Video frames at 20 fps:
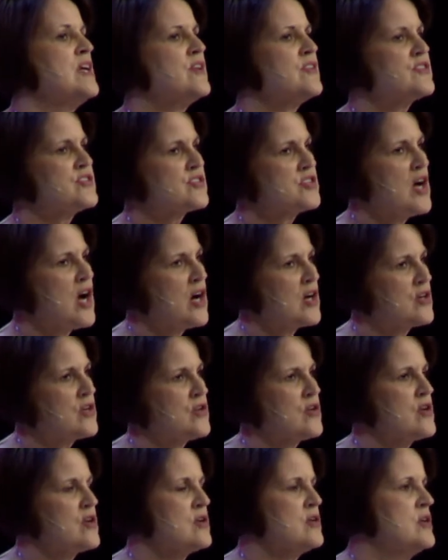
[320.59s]

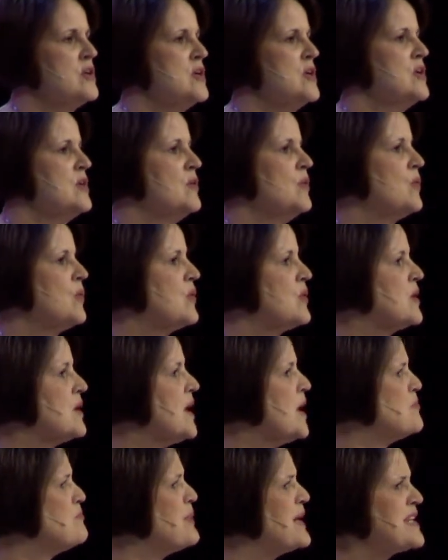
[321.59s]
soccer or
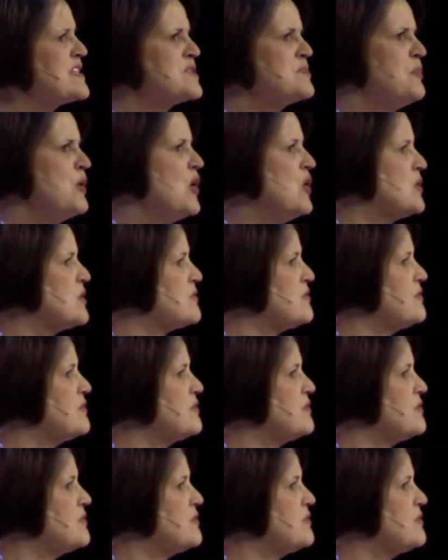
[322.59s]
uh, baseball or